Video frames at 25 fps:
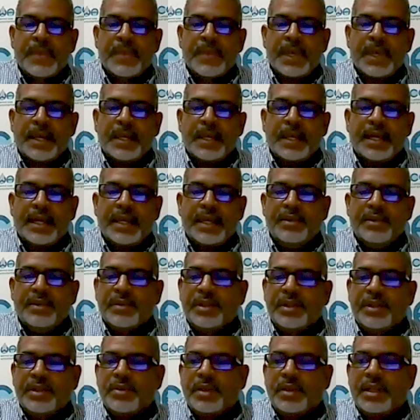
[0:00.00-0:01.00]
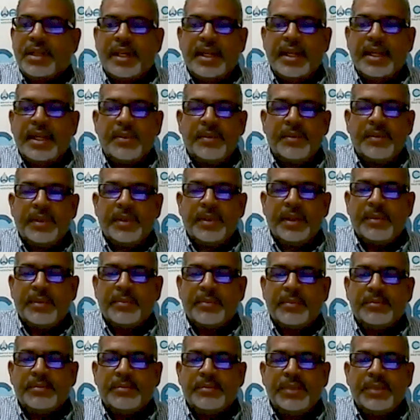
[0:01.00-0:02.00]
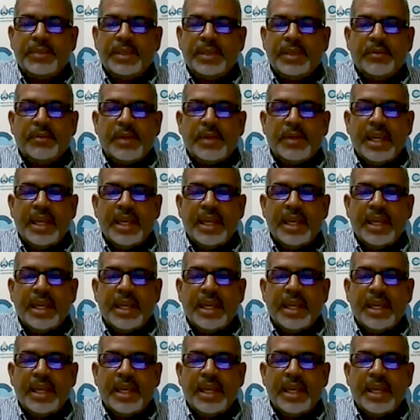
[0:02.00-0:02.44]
And I know in Trinidad, you know,